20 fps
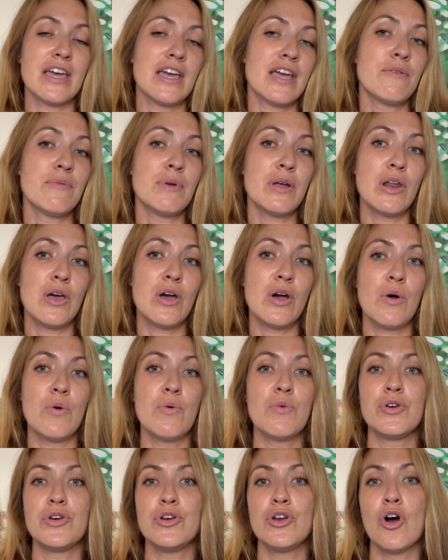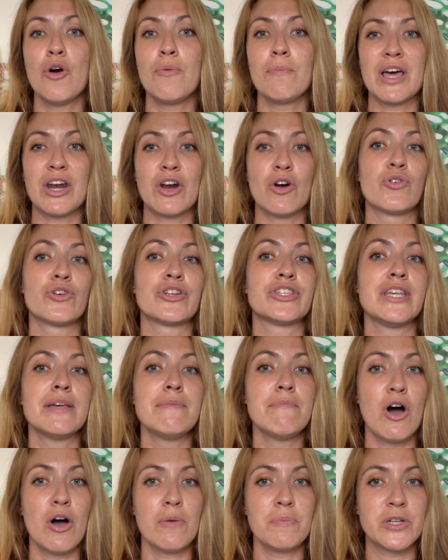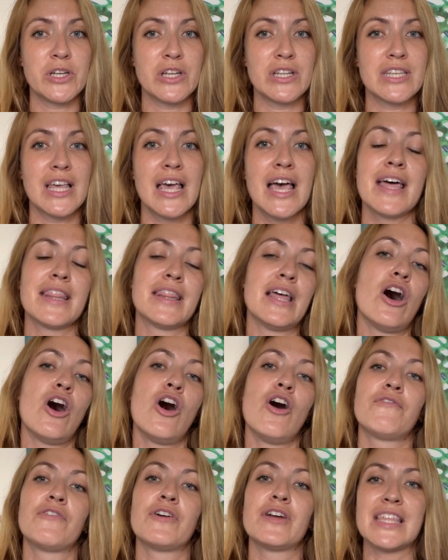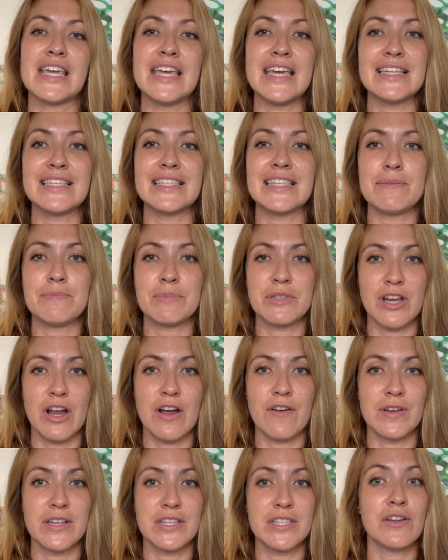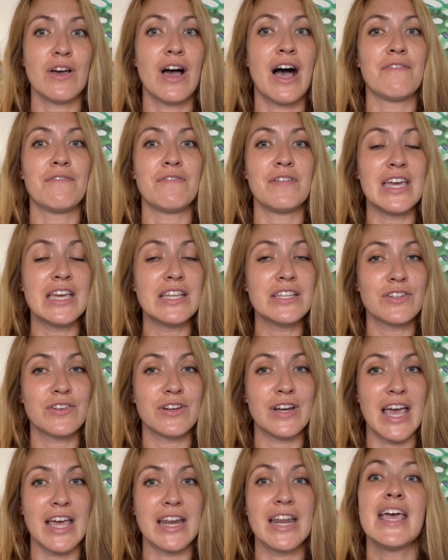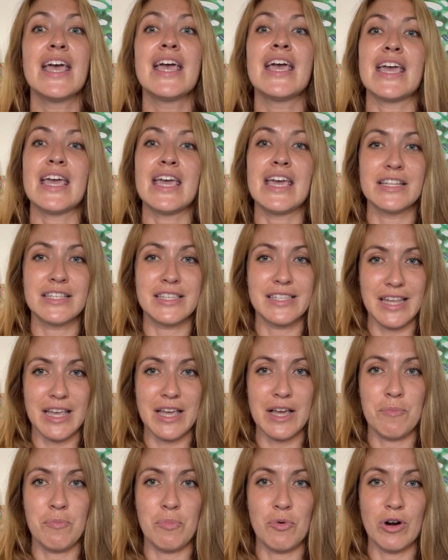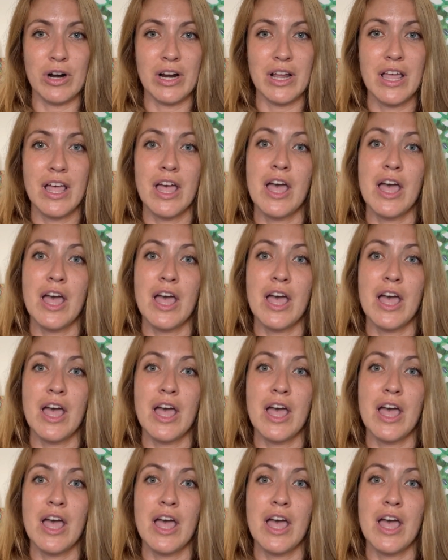Airalo, Nomad, or Simoptions that offer the eSIM service to have internet in Singapore.